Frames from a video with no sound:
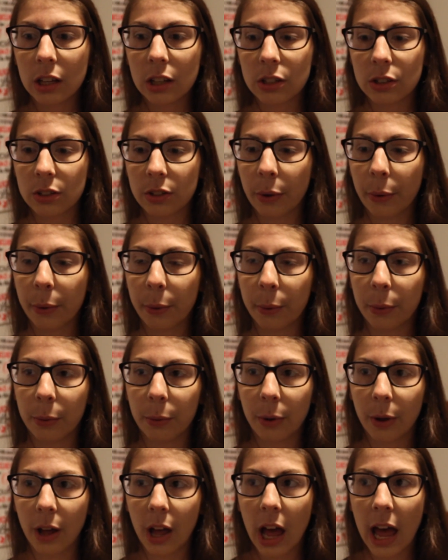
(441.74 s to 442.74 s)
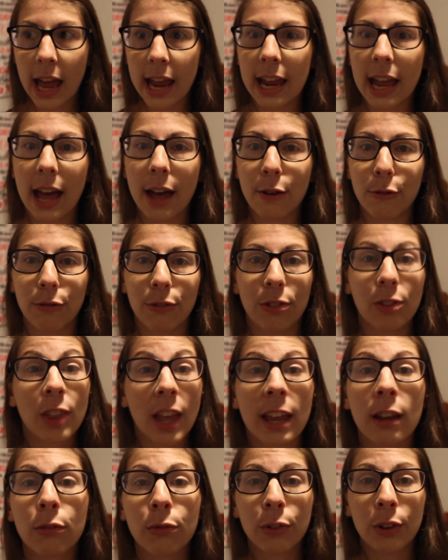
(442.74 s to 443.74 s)
So I have
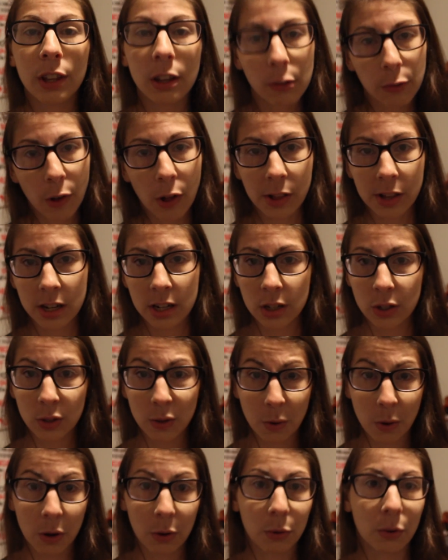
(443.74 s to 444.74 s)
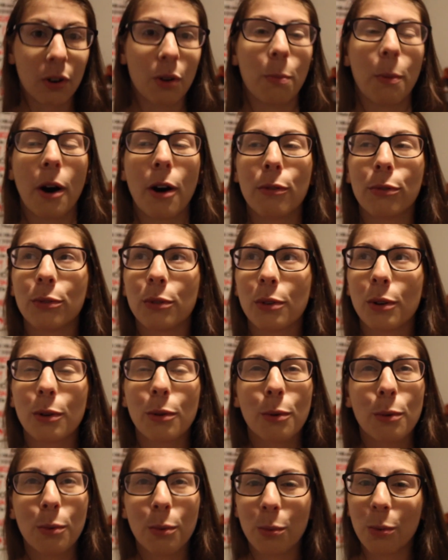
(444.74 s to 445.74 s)
thankfully fallen into a group of
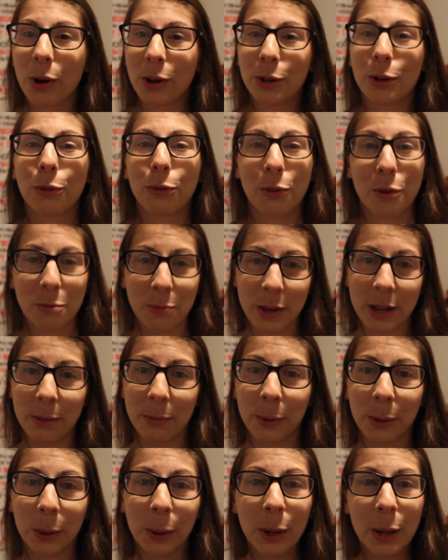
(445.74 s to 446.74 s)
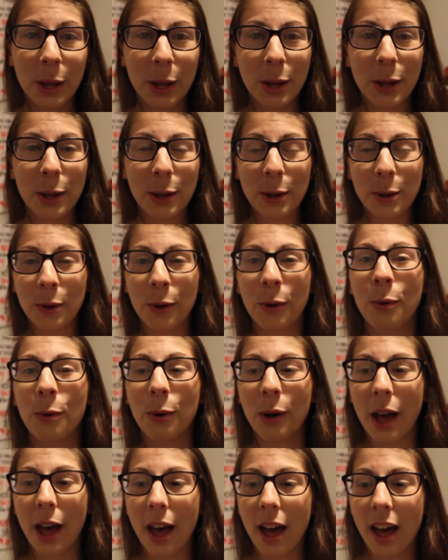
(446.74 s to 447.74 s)
wonderful people
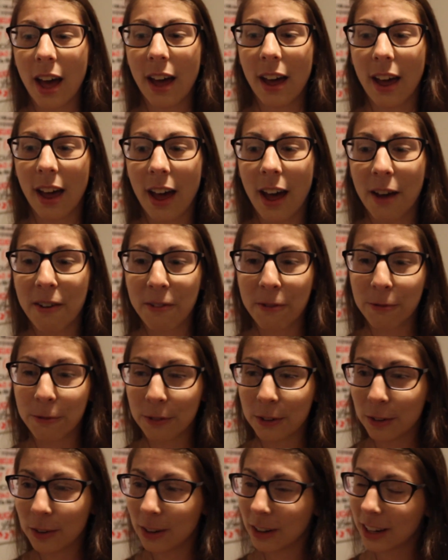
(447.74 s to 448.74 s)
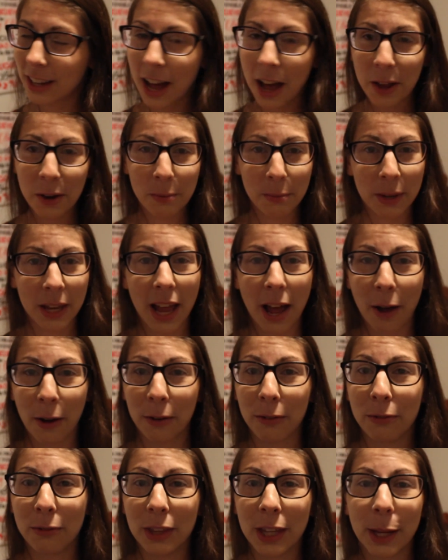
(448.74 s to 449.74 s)
who have gotten me out
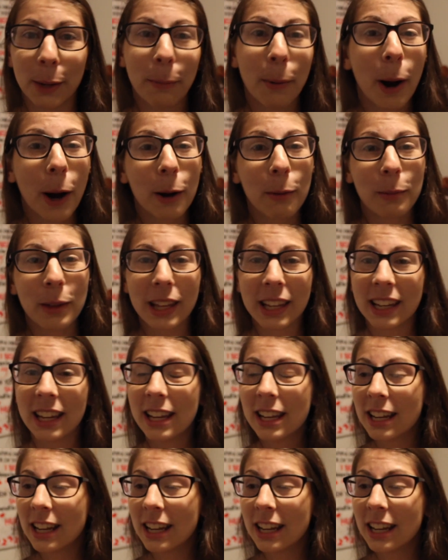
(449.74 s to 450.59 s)
of the apartment,